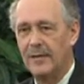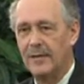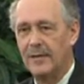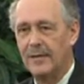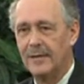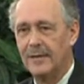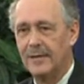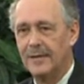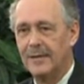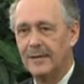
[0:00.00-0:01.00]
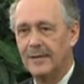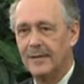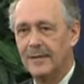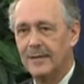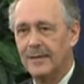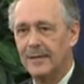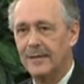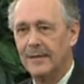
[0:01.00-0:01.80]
[no speech]